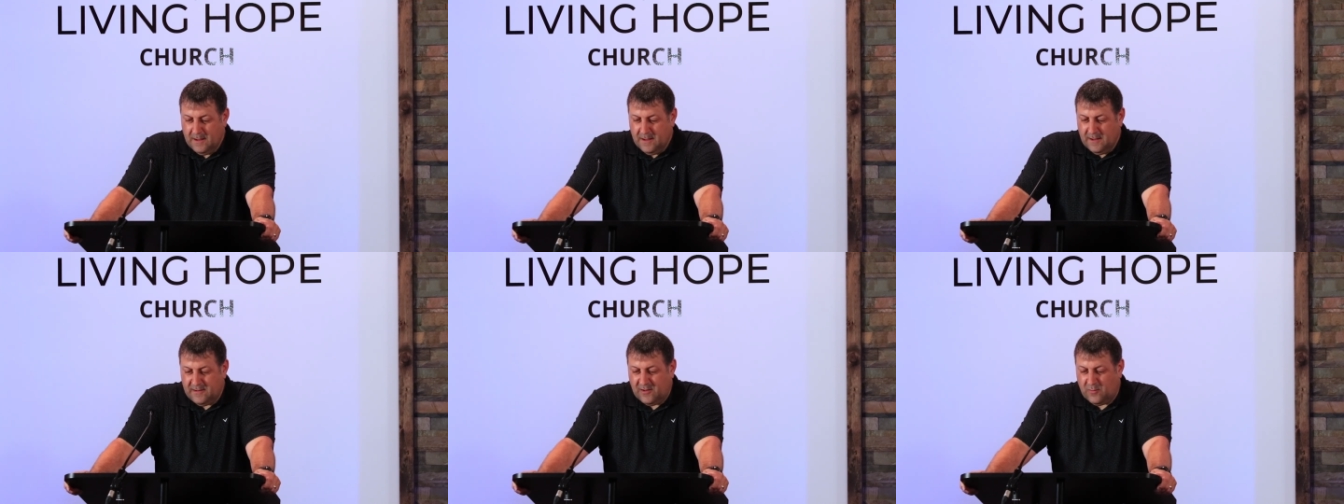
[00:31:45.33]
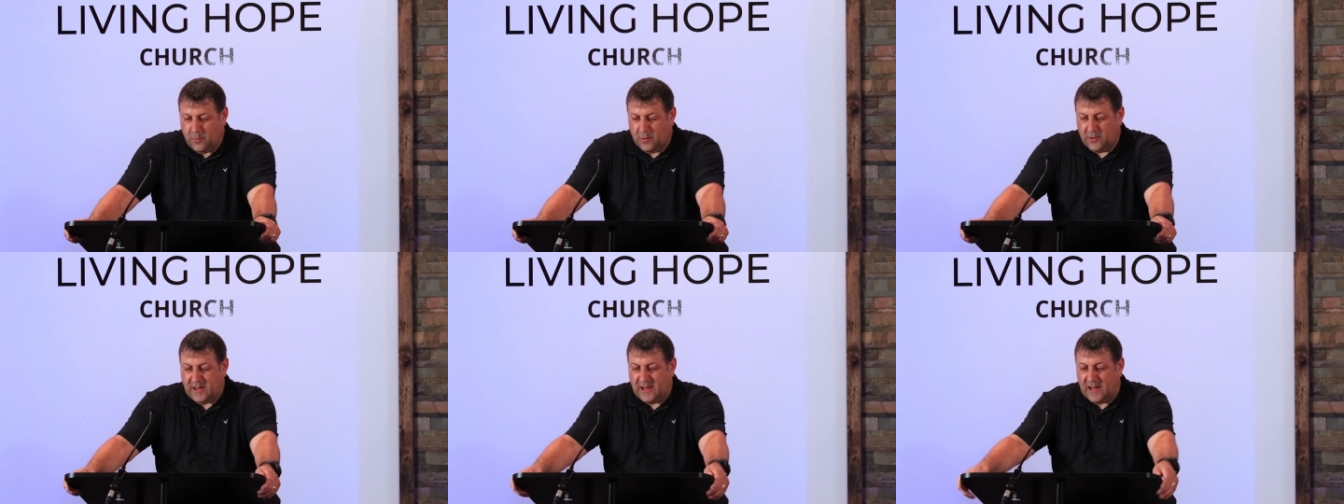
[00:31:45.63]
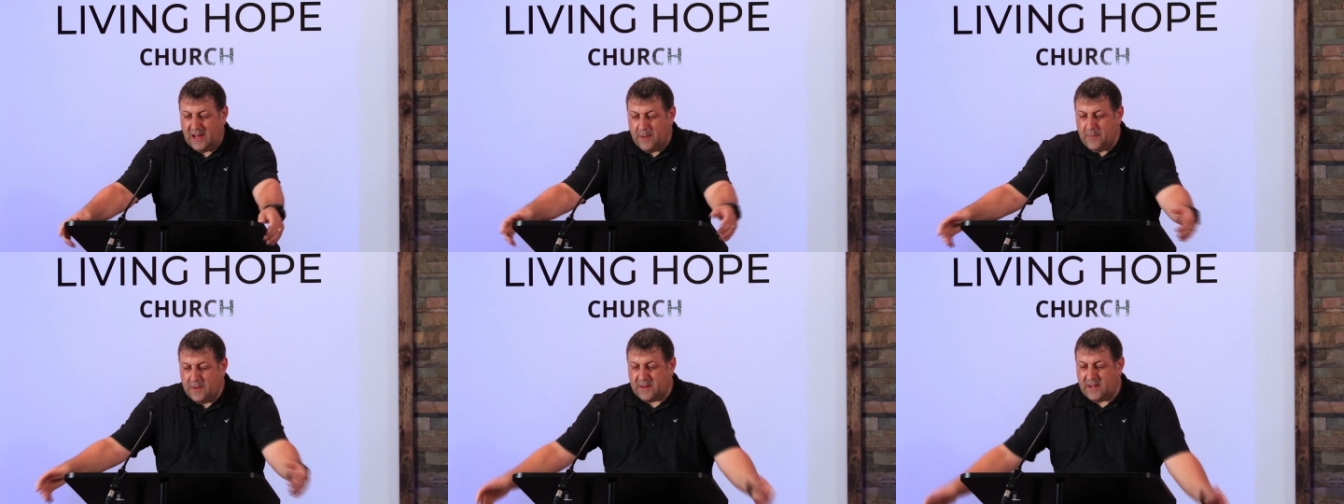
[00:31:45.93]
It says, We're to
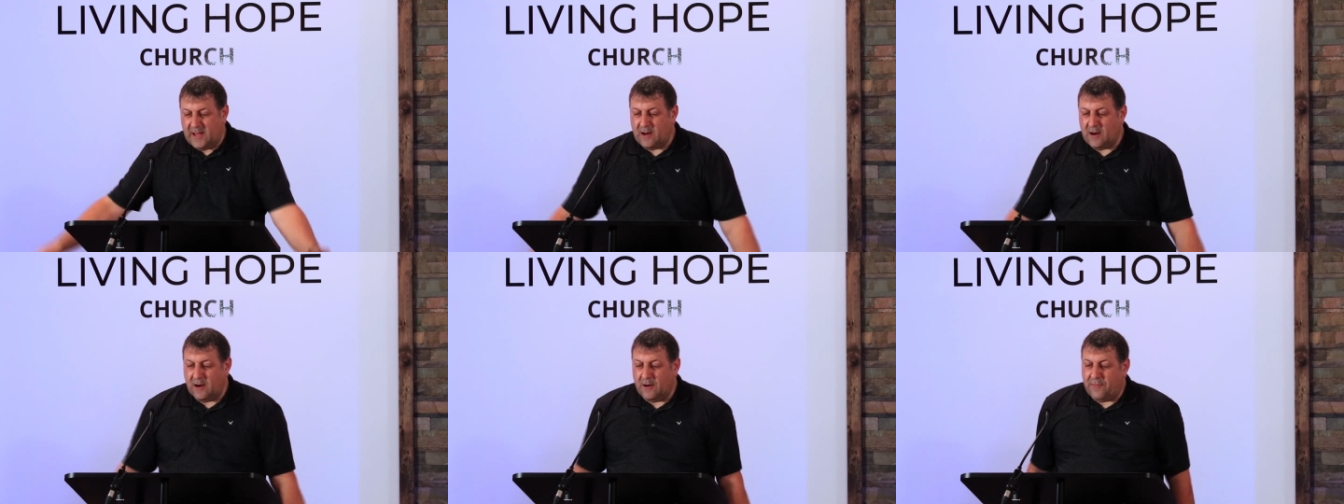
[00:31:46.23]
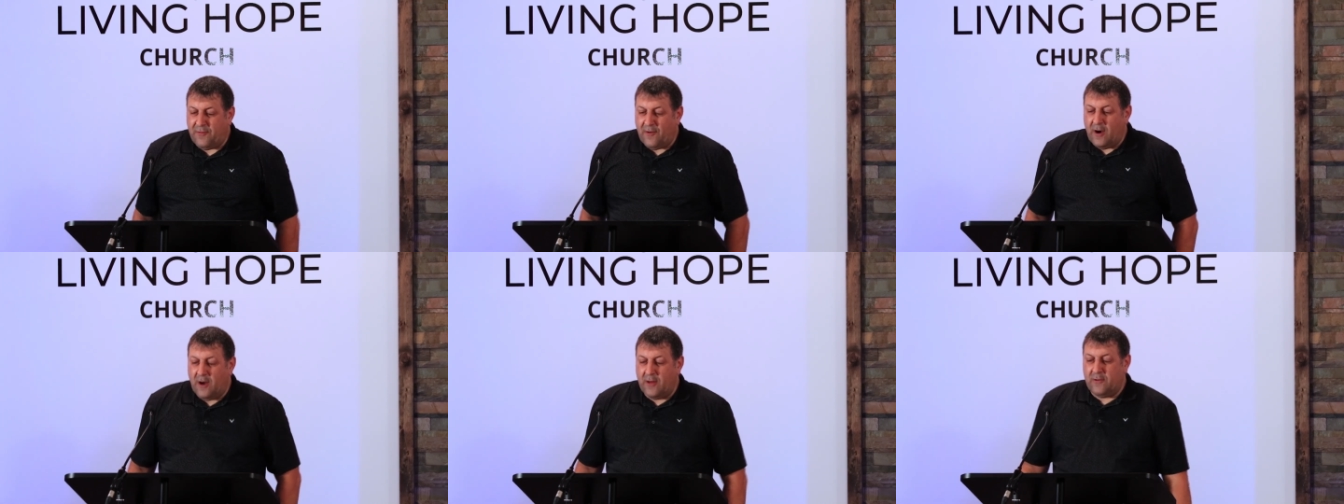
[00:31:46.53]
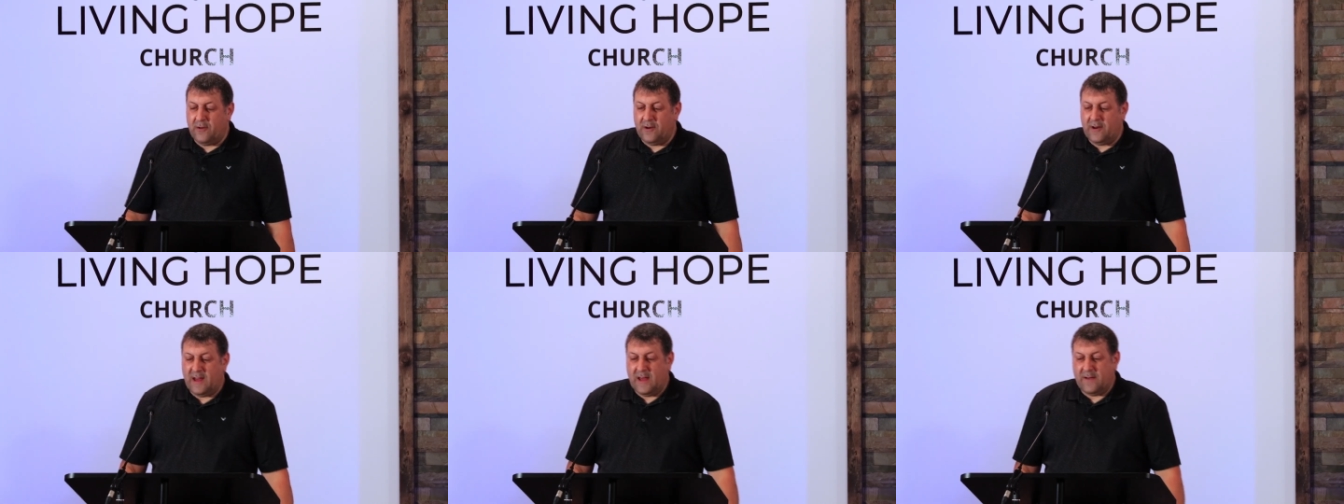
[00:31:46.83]
imitate our
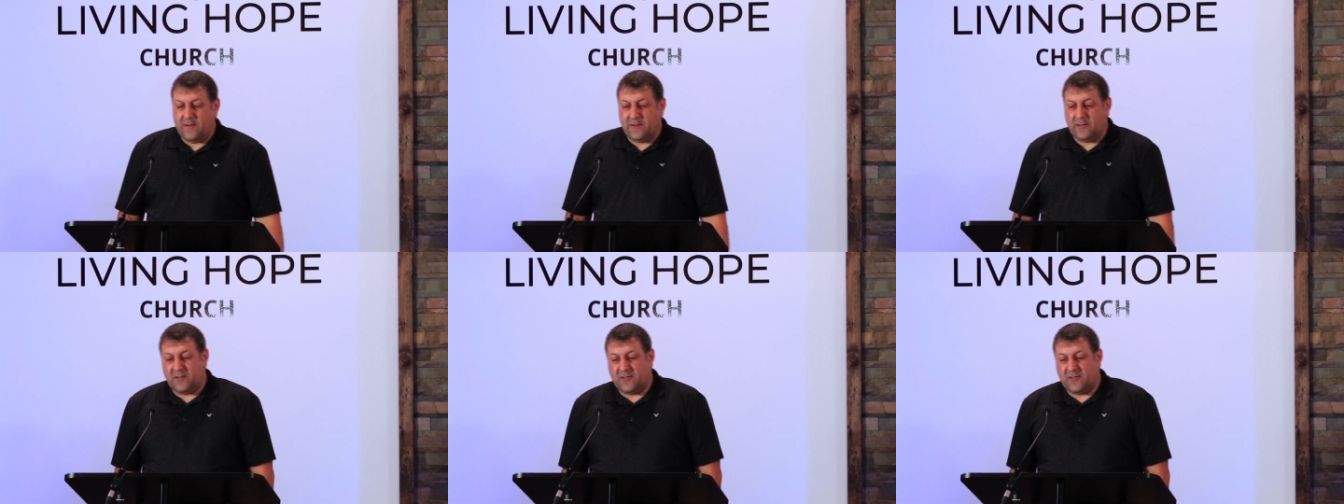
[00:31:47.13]
Father in heaven.